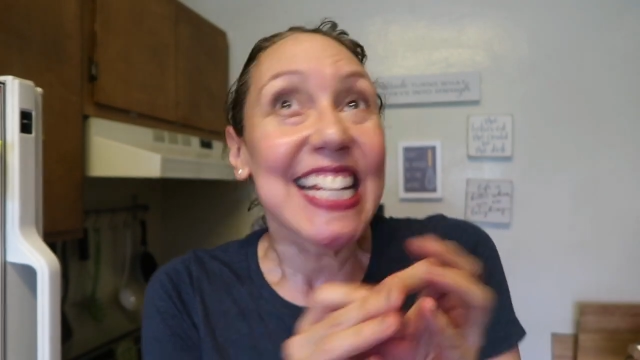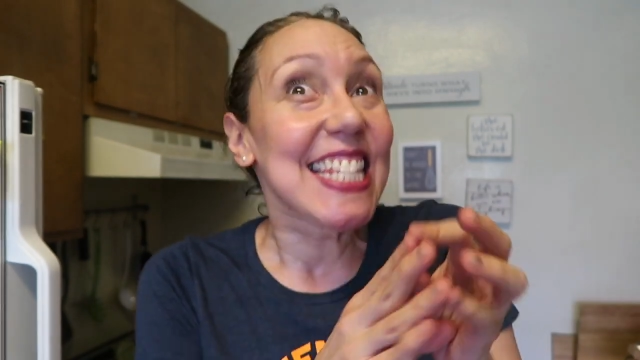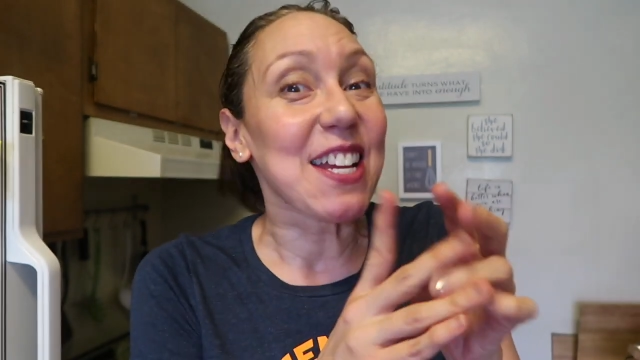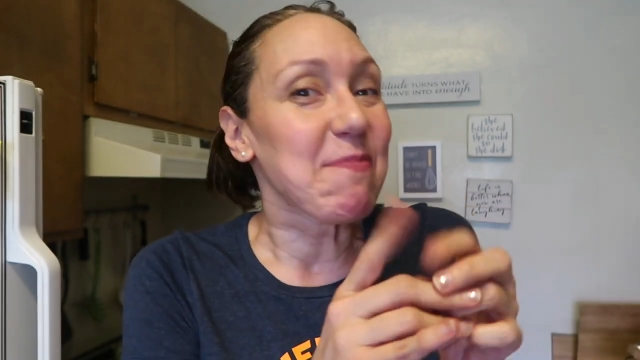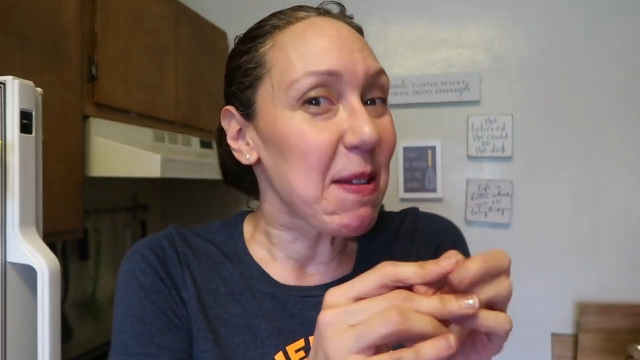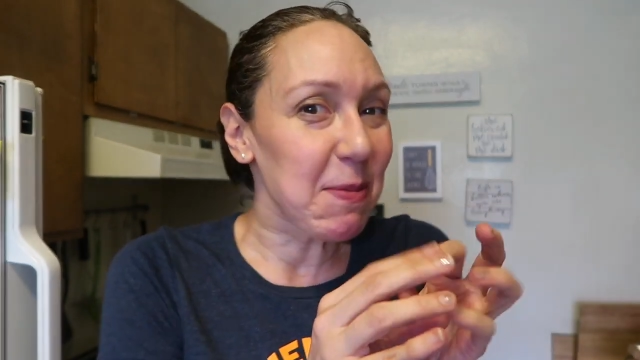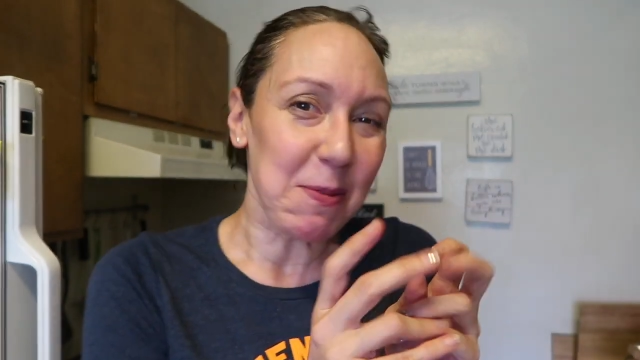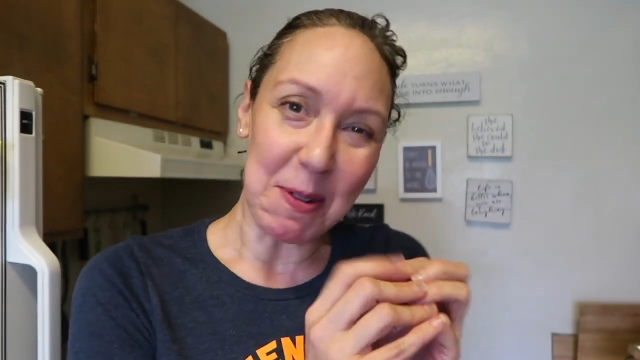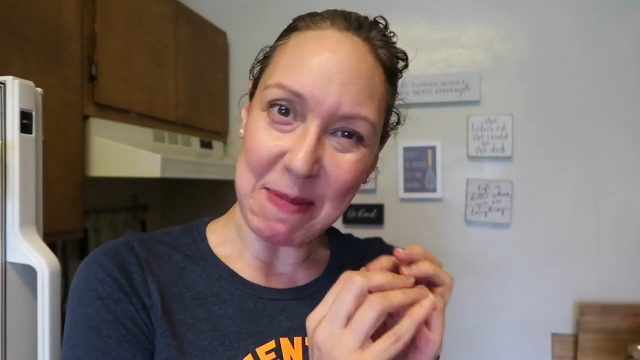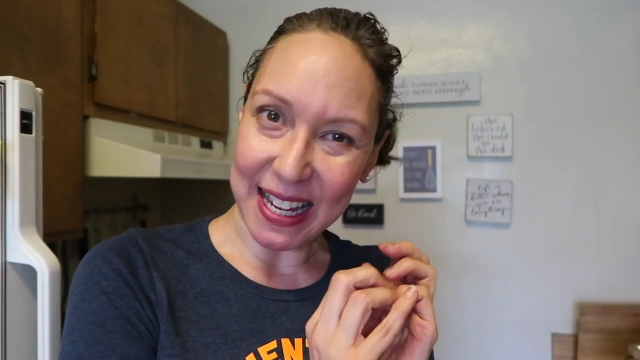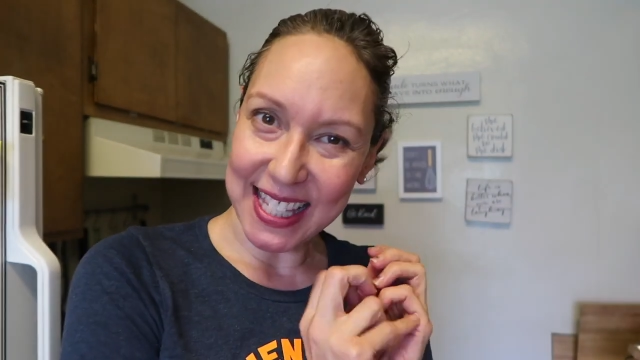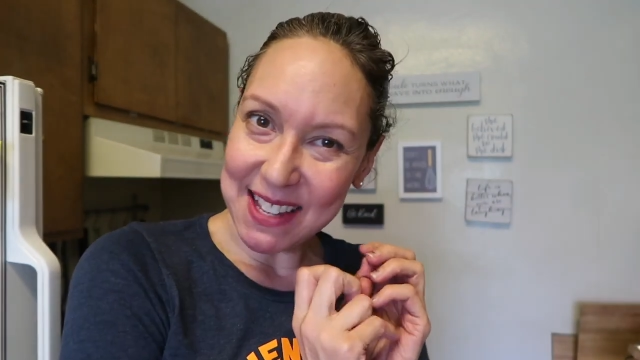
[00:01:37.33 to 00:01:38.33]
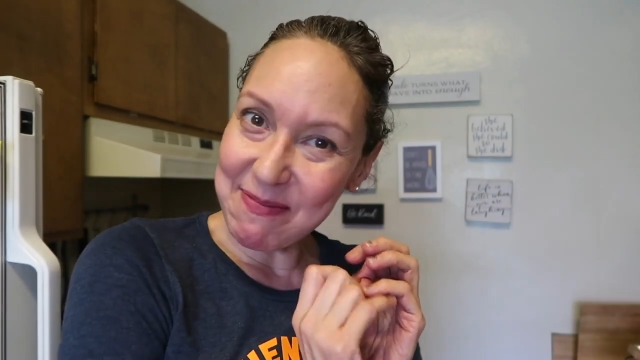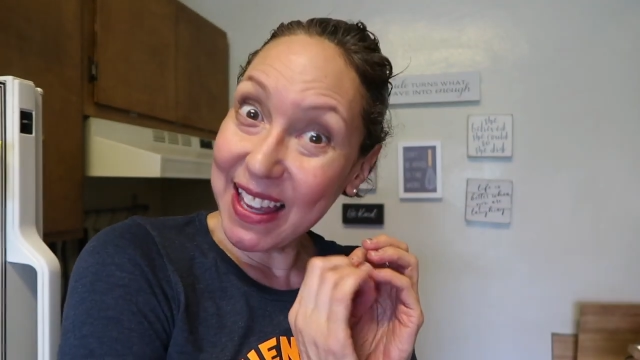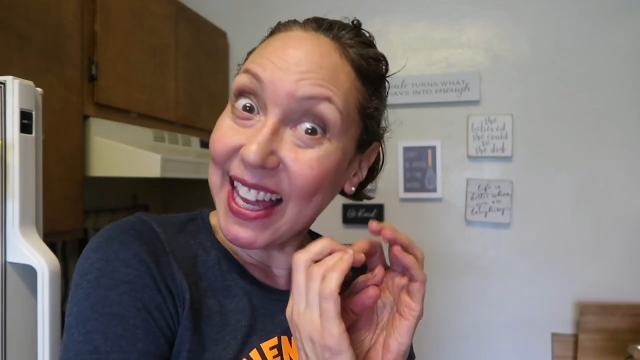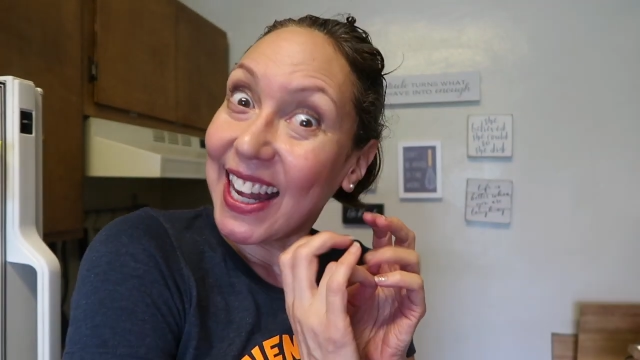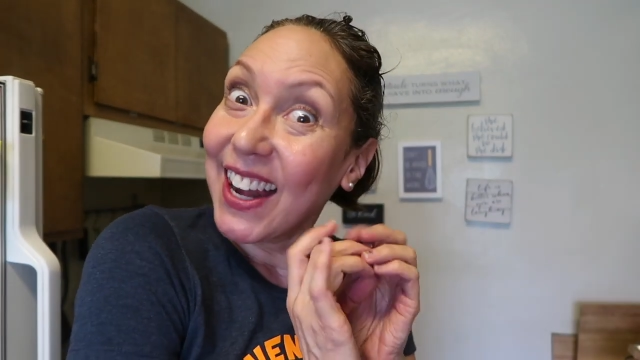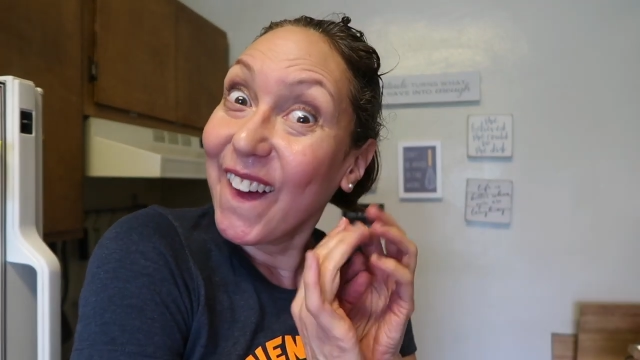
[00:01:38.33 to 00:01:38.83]
so maybe we'll make some
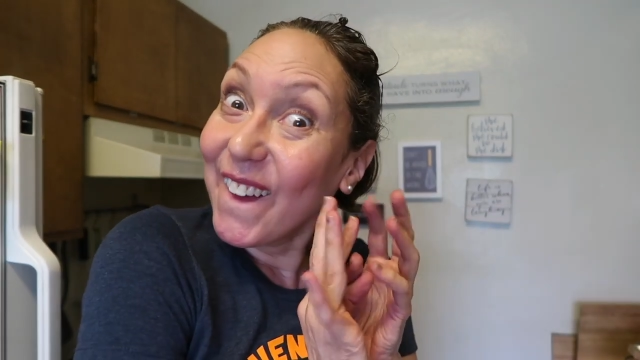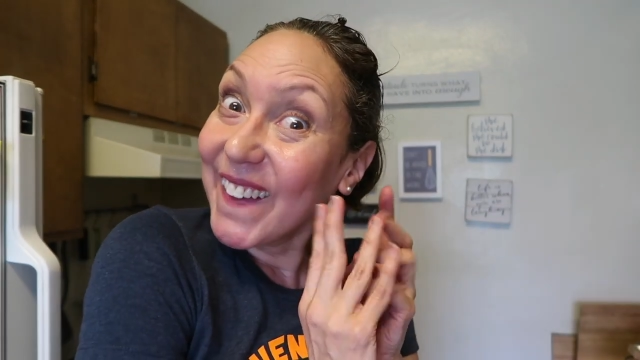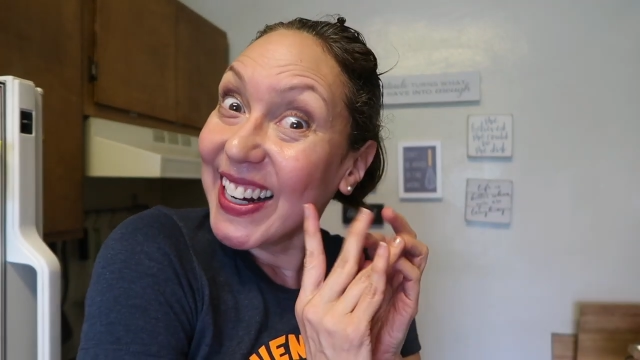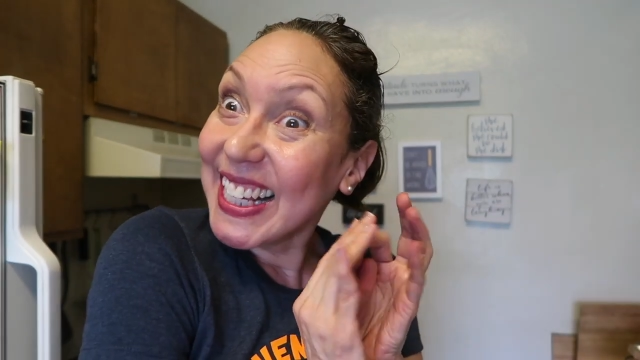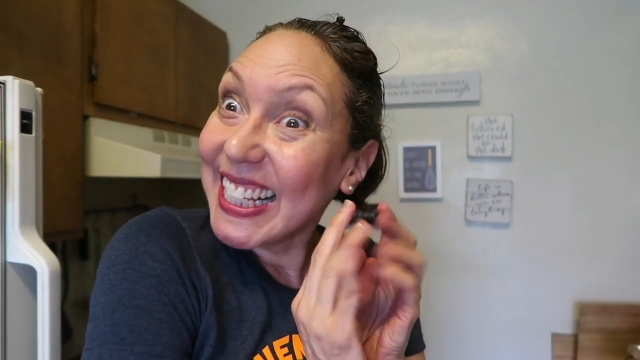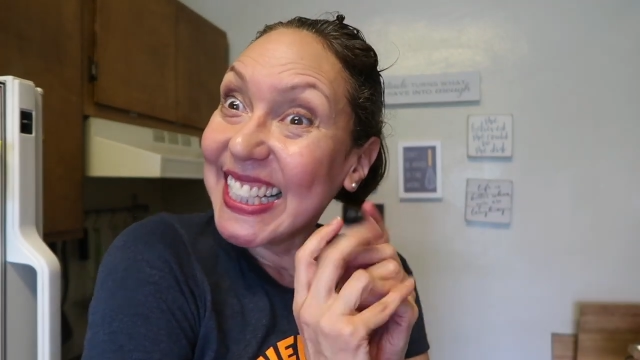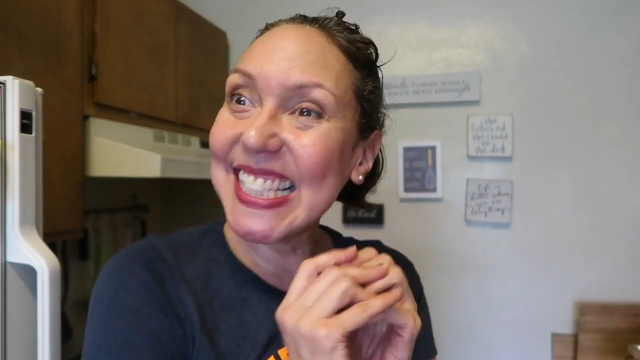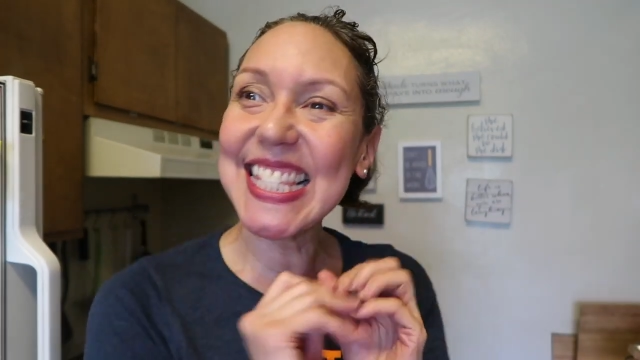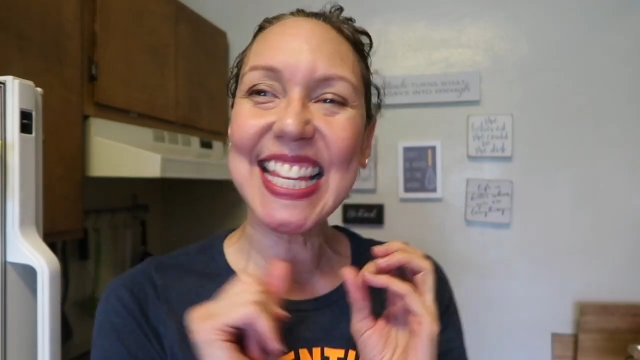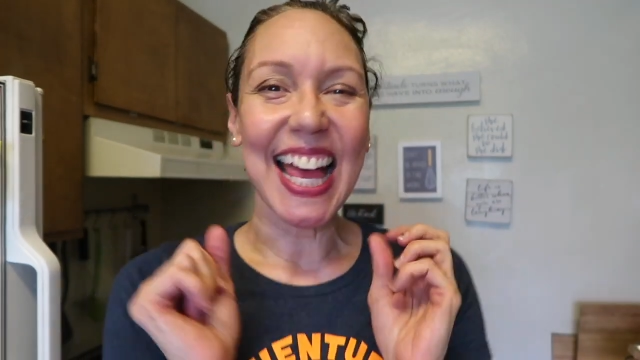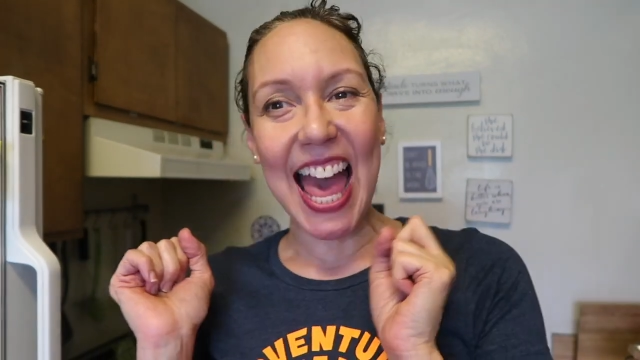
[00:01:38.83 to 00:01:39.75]
cannolis.